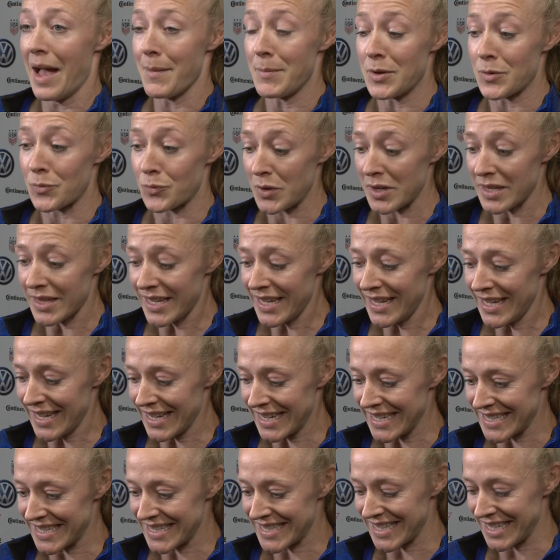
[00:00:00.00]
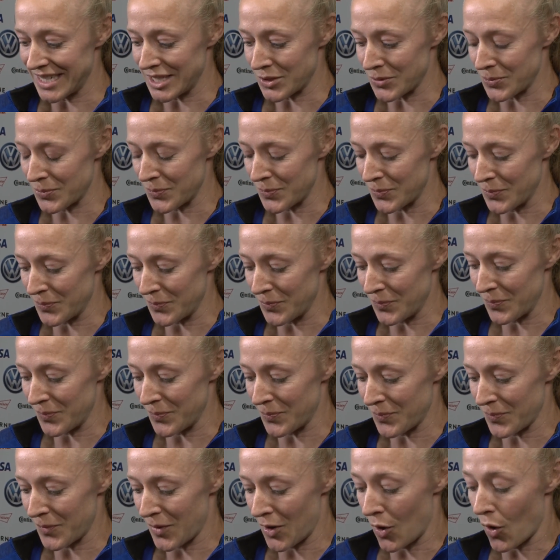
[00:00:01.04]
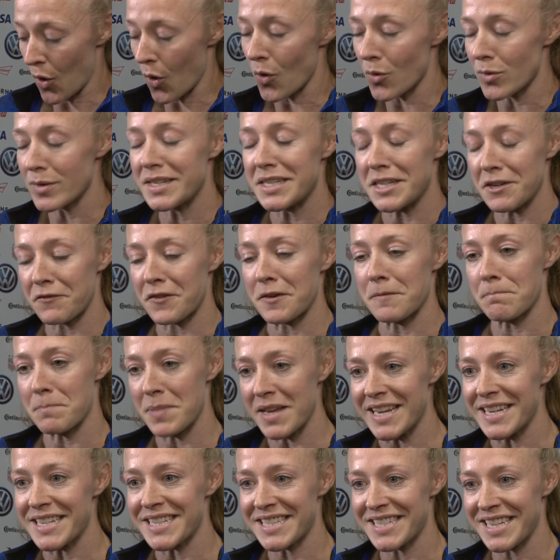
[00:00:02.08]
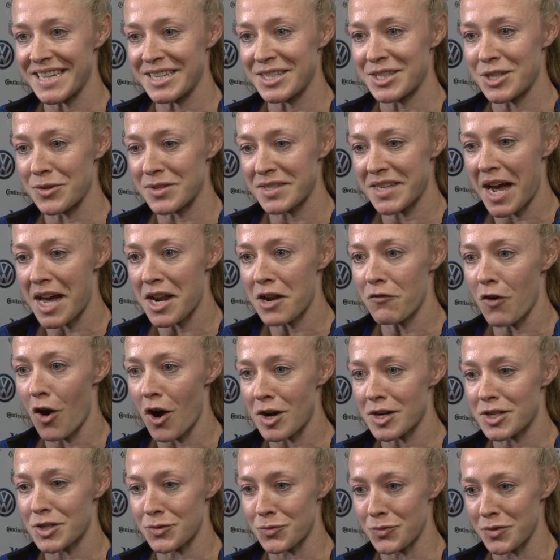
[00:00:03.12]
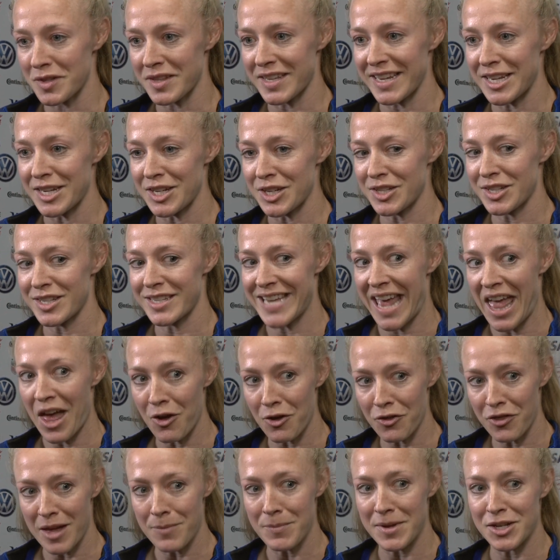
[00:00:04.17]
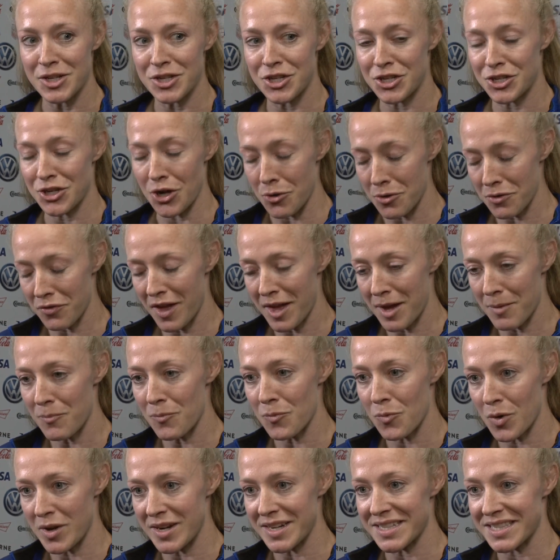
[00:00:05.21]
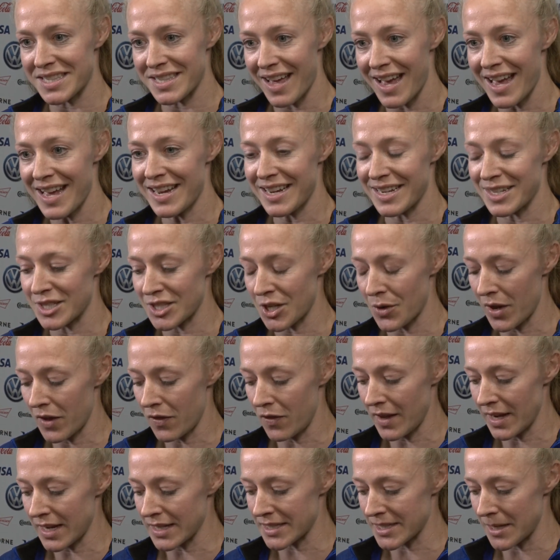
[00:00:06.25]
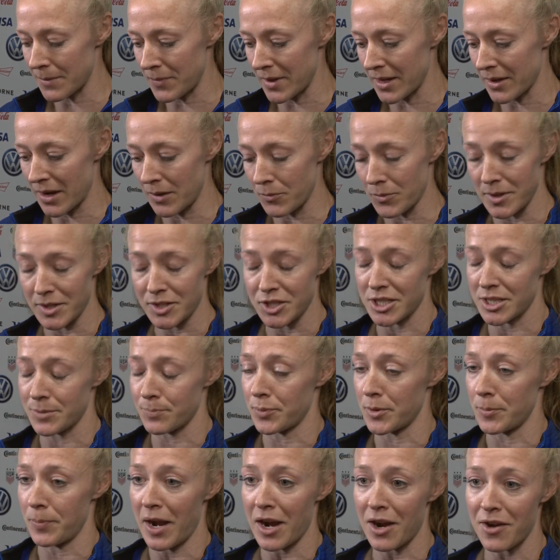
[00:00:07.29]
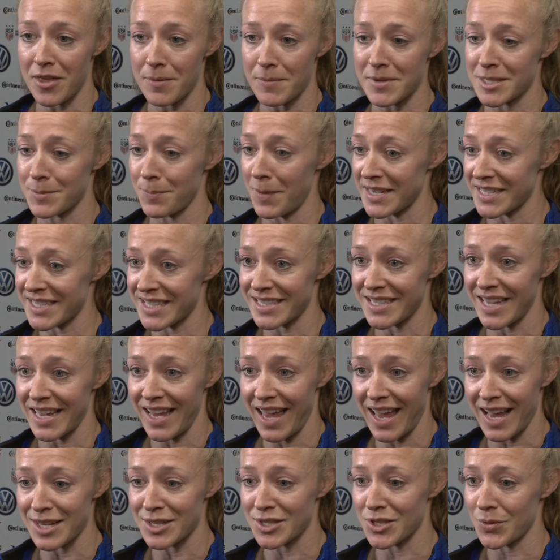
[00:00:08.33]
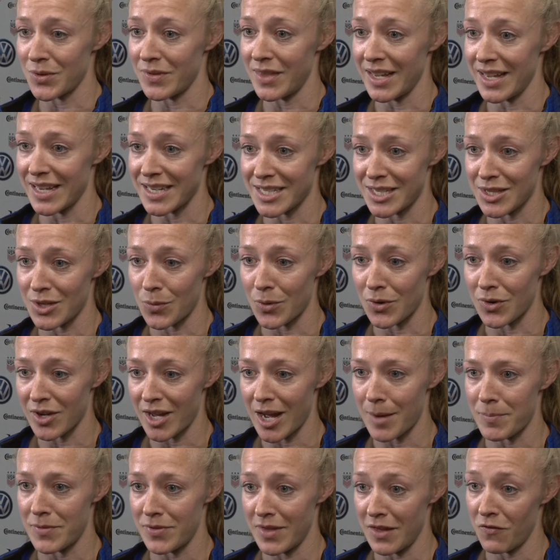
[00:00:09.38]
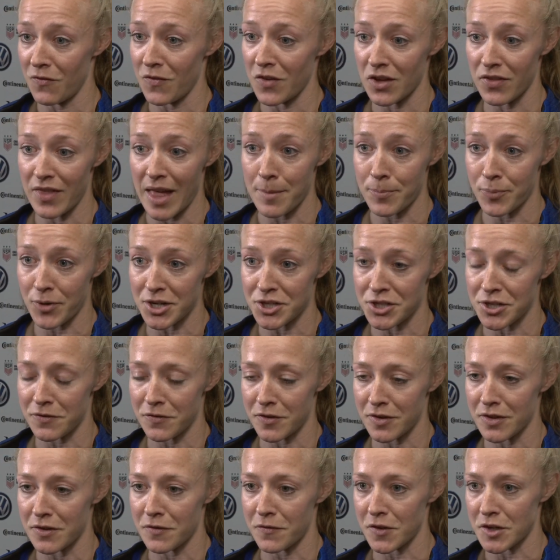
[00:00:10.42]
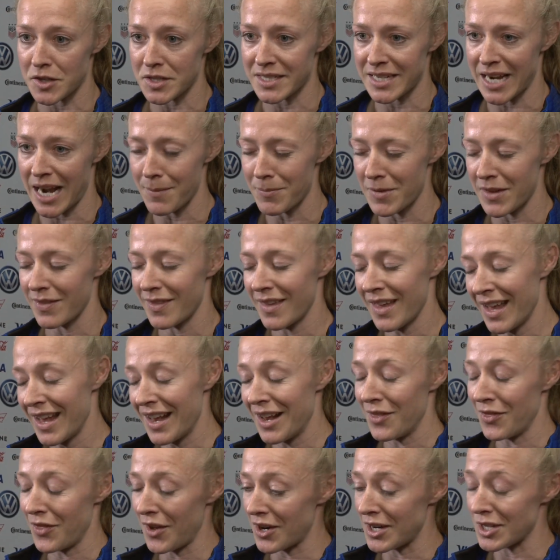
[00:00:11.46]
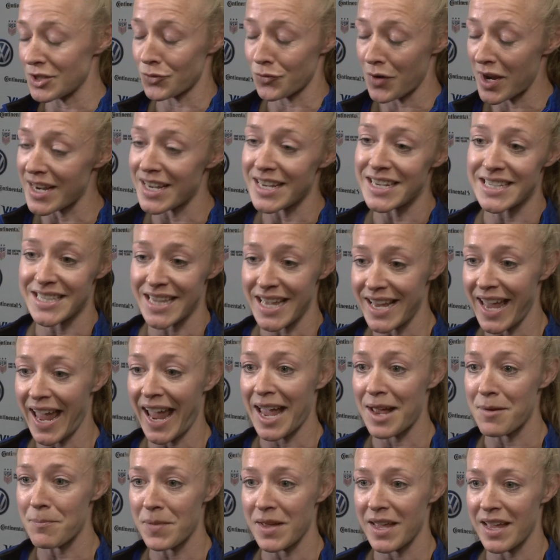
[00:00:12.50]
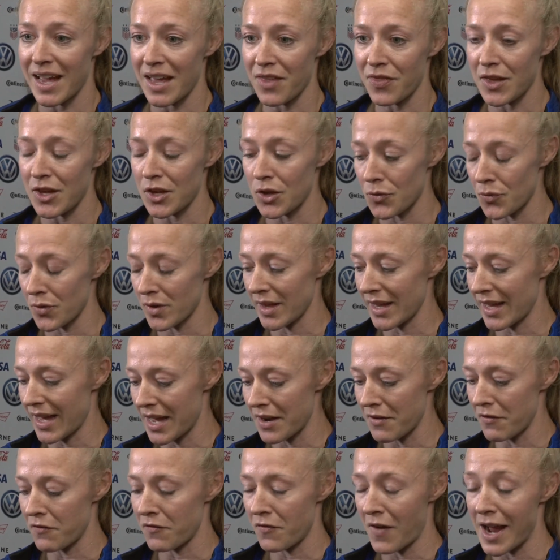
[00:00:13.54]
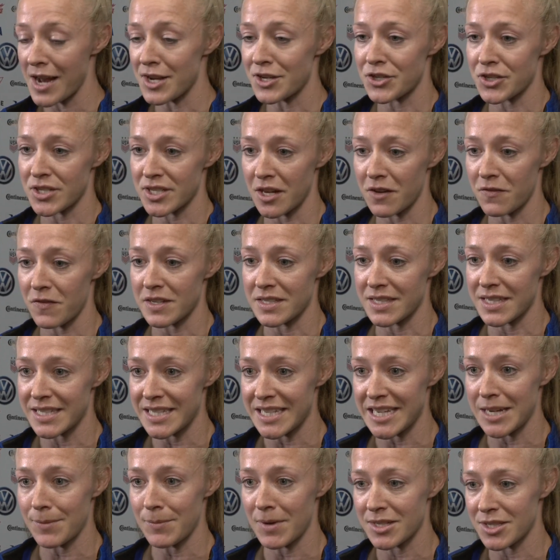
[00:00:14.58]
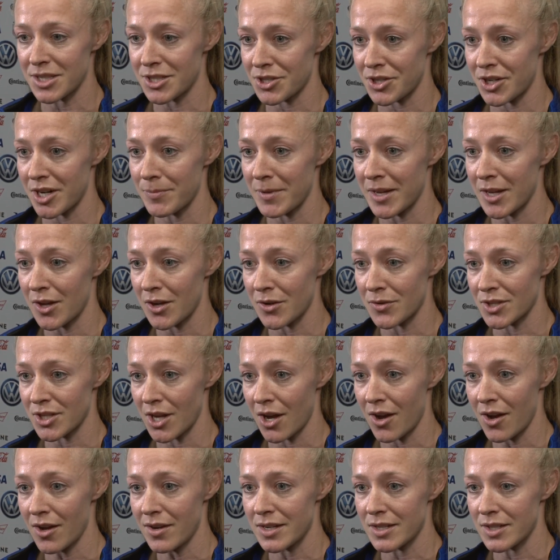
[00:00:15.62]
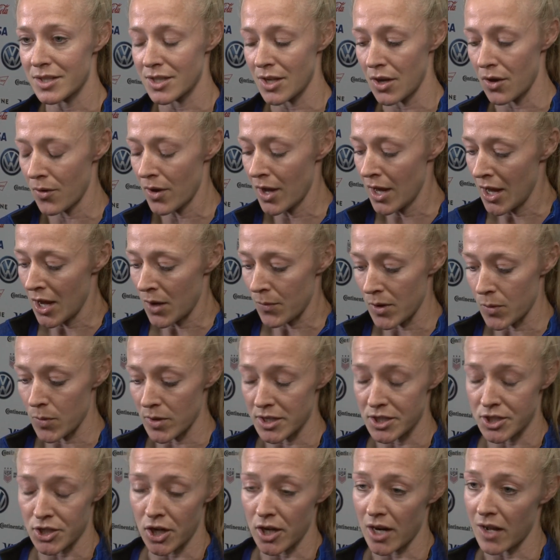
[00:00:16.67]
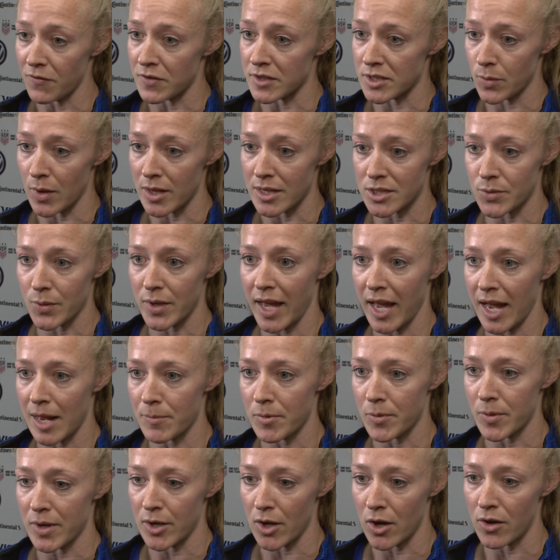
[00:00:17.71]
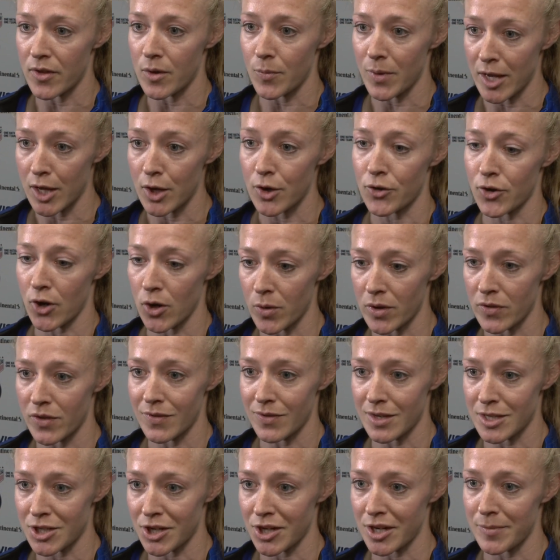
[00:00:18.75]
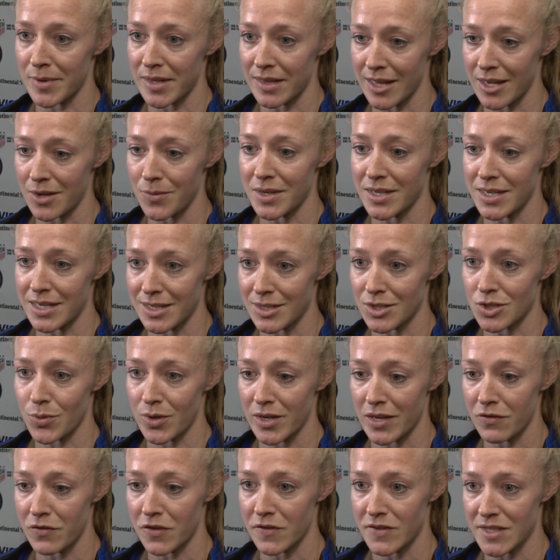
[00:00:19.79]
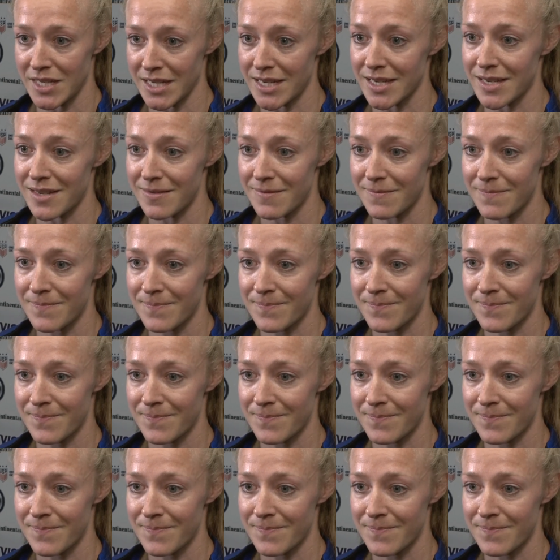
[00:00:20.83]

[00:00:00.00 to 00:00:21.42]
I mean, really, it's it's a whole different beast. And so it's kind of hard to really tell them and show them what it's like. And so I think it's something we just prepare them as best as they can so when they get to the World Cup and they feel that pressure for the first time that they're as ready as they can be. I think you really kind of find yourself as a team as the tournament goes on. And so we want to start off as well as we can, but we know that we can grow within the tournament like we did in 2015.